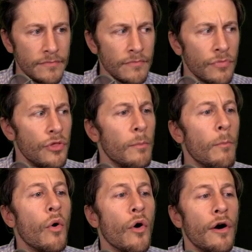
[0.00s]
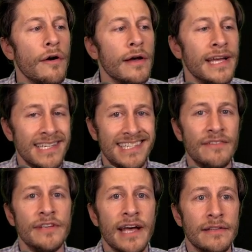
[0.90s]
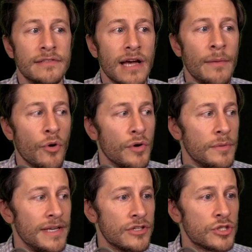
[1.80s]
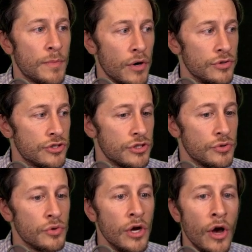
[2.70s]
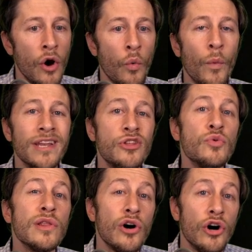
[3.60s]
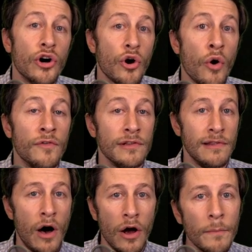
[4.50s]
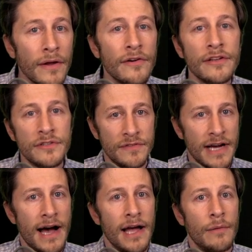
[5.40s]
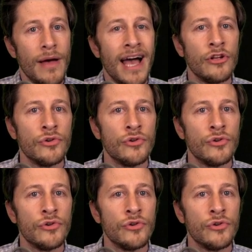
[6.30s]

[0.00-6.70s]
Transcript: the more in dividends I'm going to be exposed to. When you look over long periods of time at your